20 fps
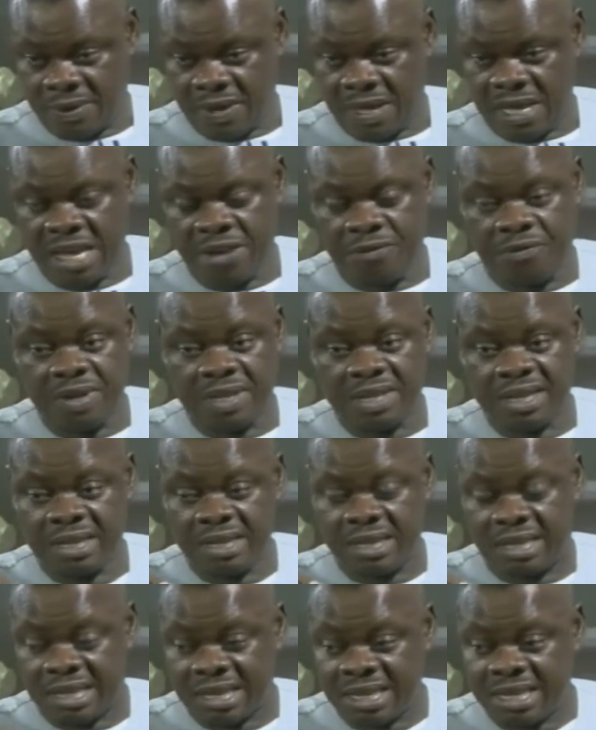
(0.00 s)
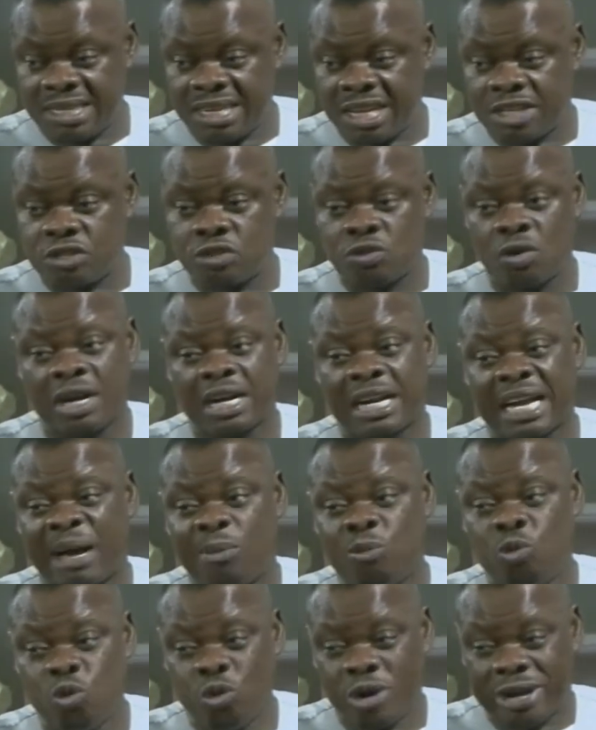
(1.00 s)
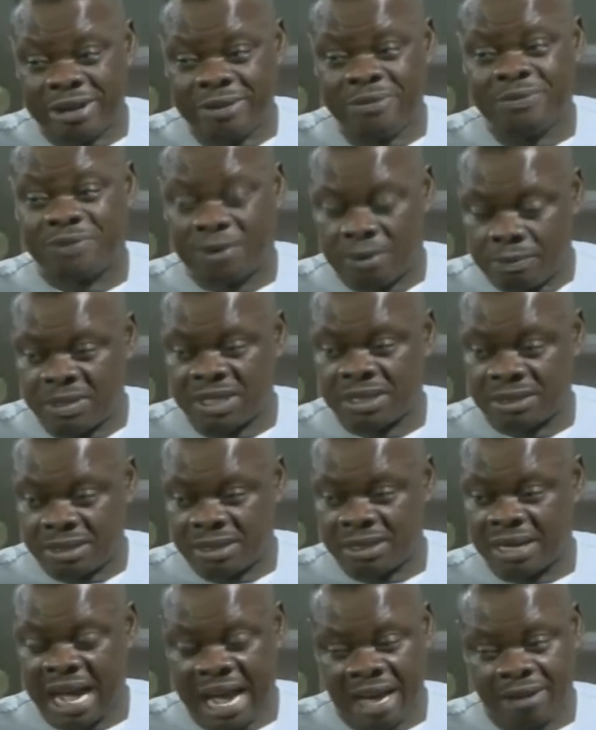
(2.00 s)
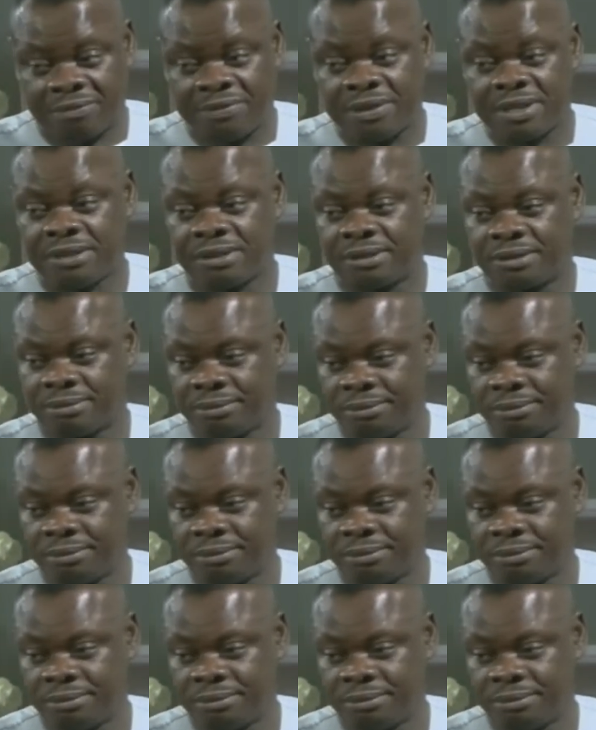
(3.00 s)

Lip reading: if within 3 days you don't come looking for me, I failed.